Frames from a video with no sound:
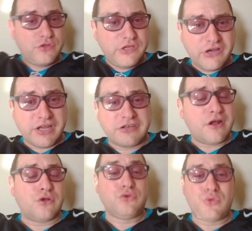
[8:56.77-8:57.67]
You can
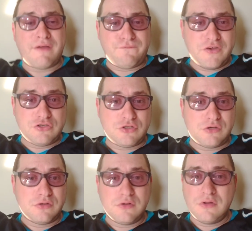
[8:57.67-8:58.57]
talk to the official.
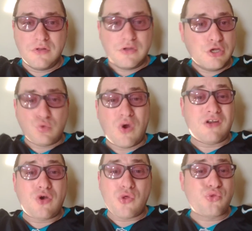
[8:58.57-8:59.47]
It won't
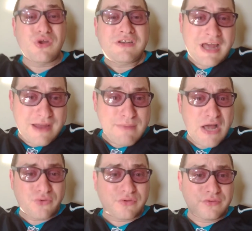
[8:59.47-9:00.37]
cost you a timeout.